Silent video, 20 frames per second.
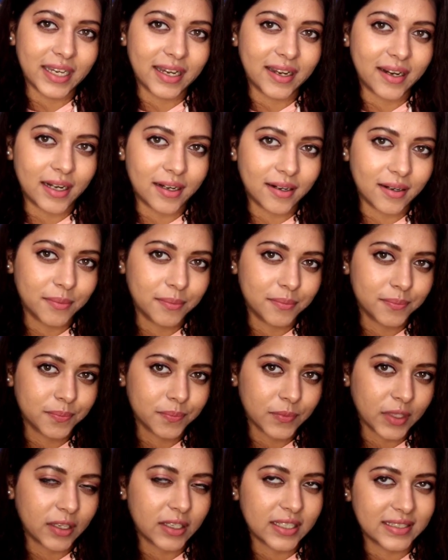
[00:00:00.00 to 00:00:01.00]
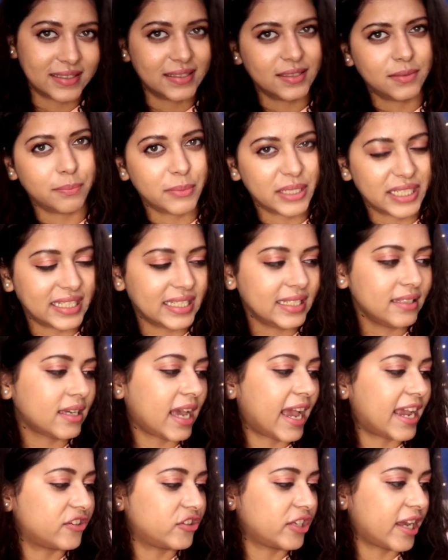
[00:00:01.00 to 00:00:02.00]
their, is this mini
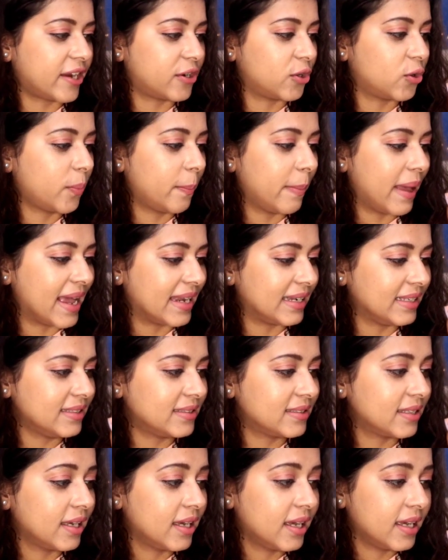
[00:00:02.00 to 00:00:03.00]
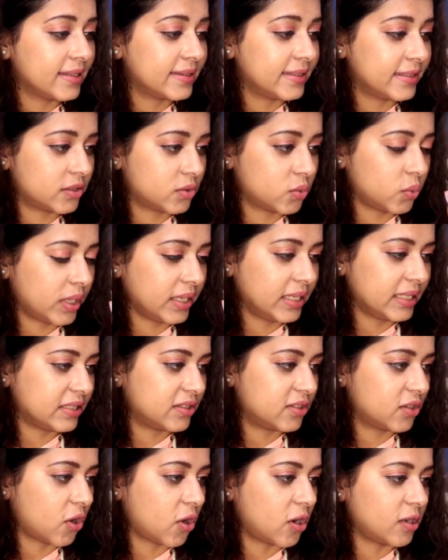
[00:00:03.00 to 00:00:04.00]
eyeshadow palettes? This one
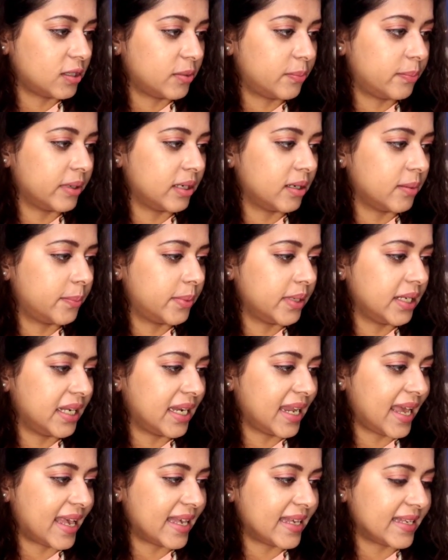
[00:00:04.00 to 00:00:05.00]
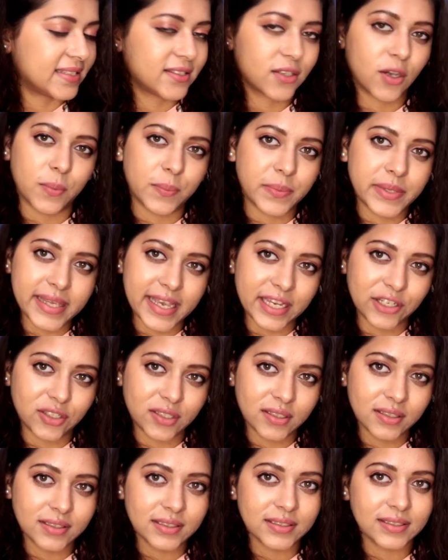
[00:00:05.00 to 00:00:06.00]
is called Purple Haze
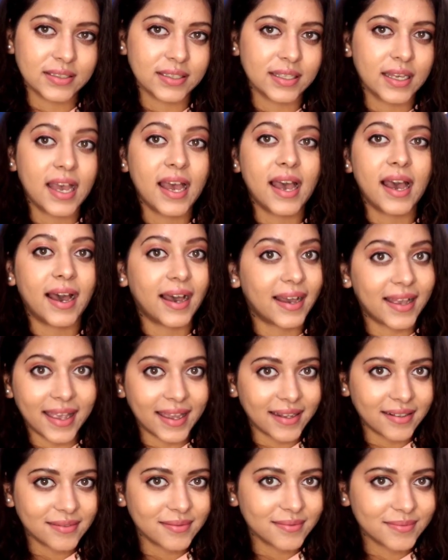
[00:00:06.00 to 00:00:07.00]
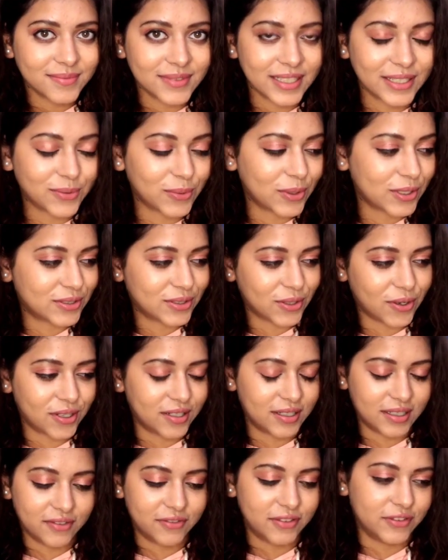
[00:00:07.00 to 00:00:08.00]
Obsessions. Again, it was
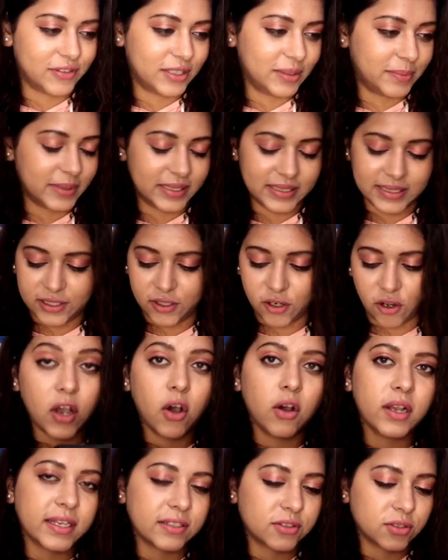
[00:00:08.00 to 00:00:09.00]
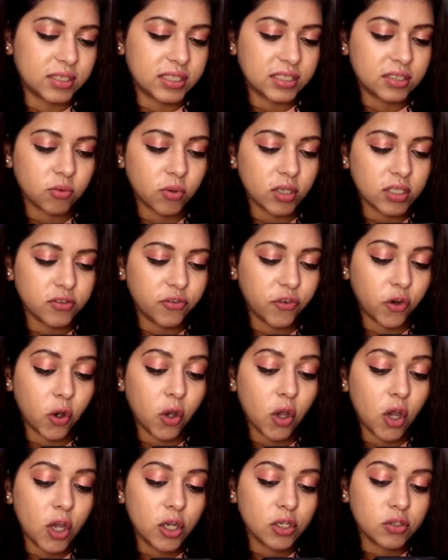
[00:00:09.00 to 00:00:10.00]
on a 50% off. Okay, so this was
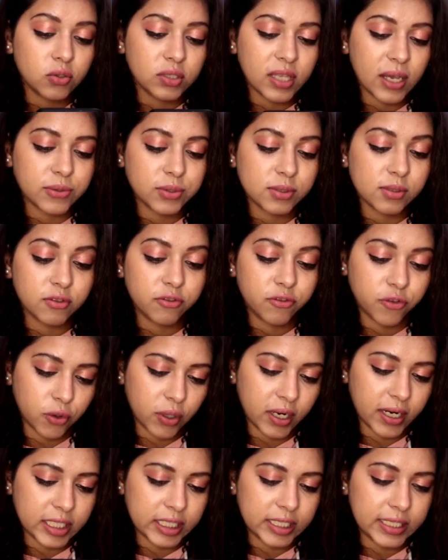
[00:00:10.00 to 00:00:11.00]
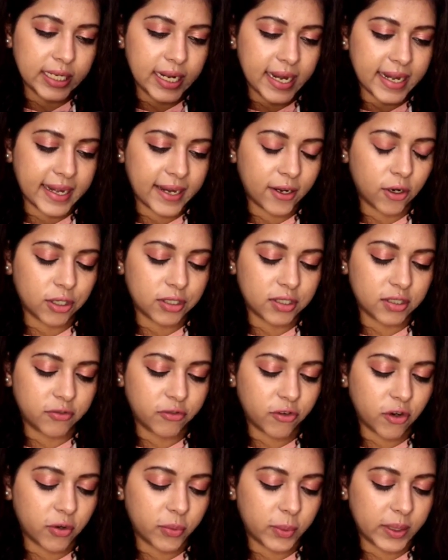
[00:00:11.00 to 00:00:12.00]
for 2,400 and I got it
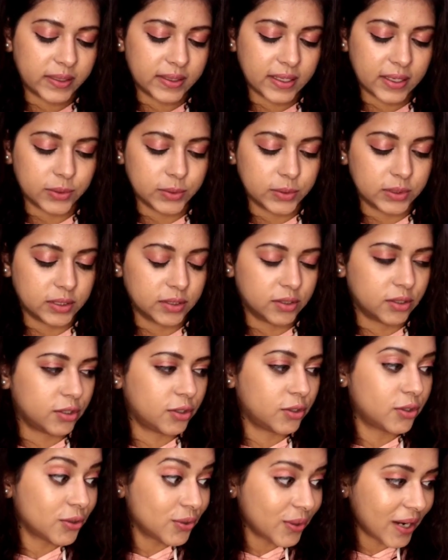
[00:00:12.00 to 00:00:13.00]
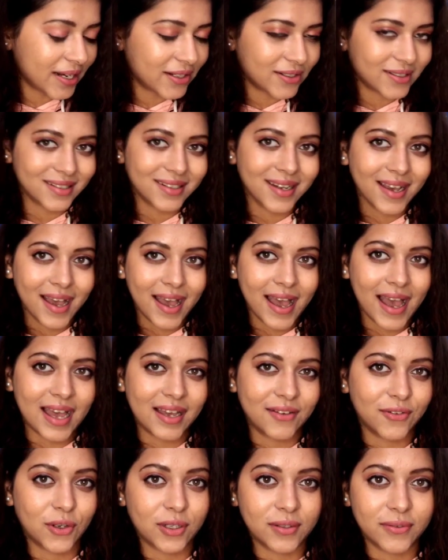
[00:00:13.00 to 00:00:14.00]
for 1,200.
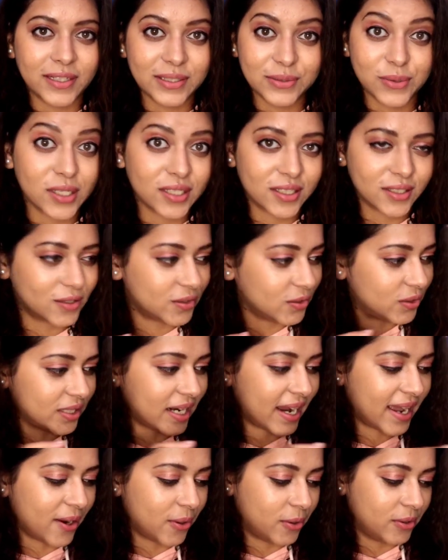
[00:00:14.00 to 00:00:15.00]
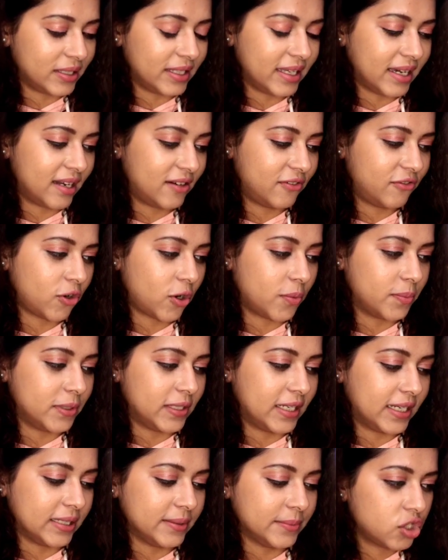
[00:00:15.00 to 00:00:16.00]
I've always wanted to try out their
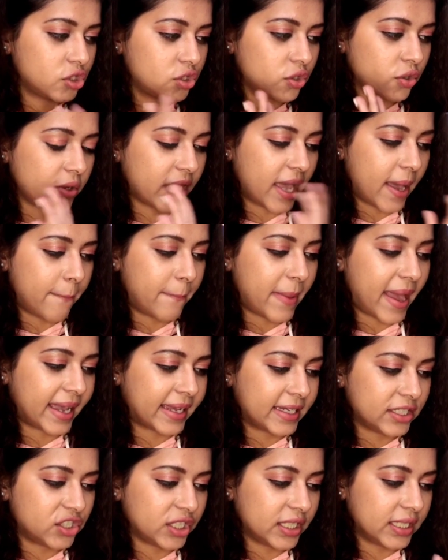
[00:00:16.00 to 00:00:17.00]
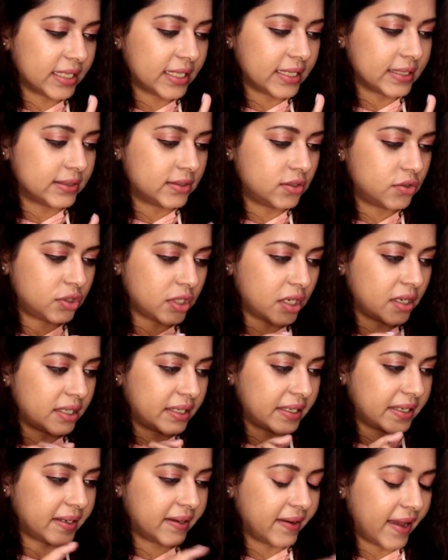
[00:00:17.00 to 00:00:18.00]
formula. So yeah, packaging is
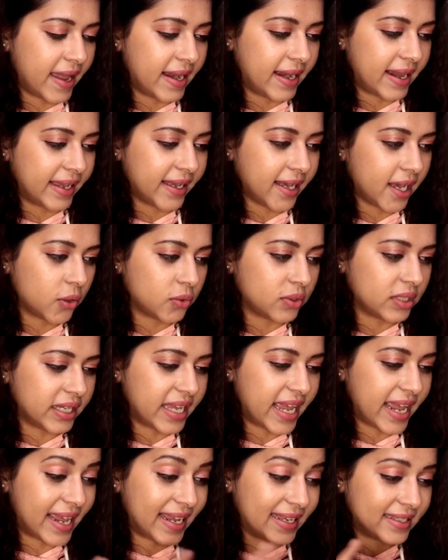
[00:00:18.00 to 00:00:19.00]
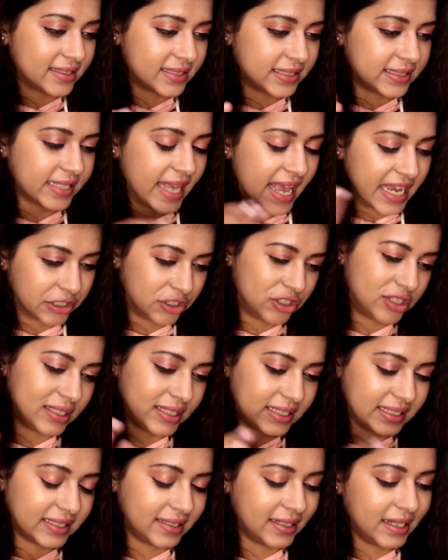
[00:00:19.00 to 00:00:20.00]
stunning. I like how the haze is
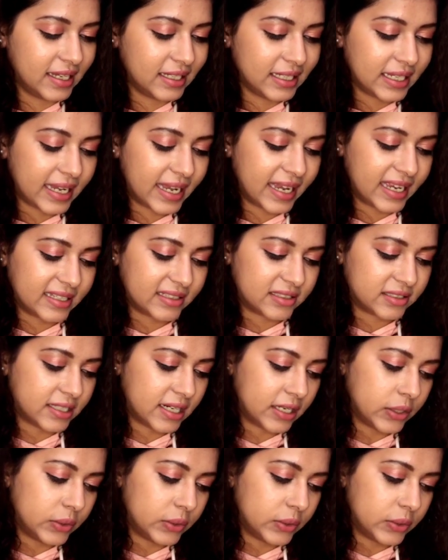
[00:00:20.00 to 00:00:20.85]
actually hazed